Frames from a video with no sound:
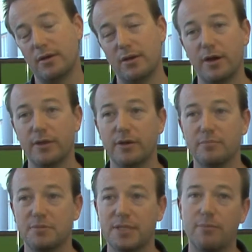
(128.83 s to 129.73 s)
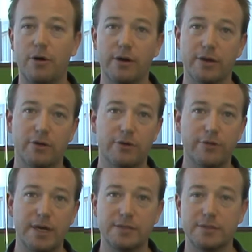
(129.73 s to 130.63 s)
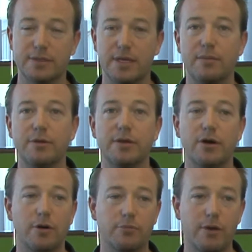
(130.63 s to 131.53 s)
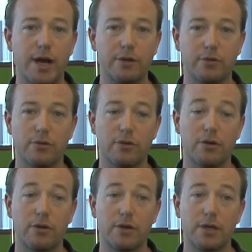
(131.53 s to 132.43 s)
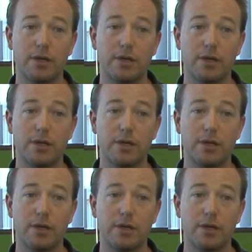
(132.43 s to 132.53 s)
either sub-hiring contractors to come and operate, or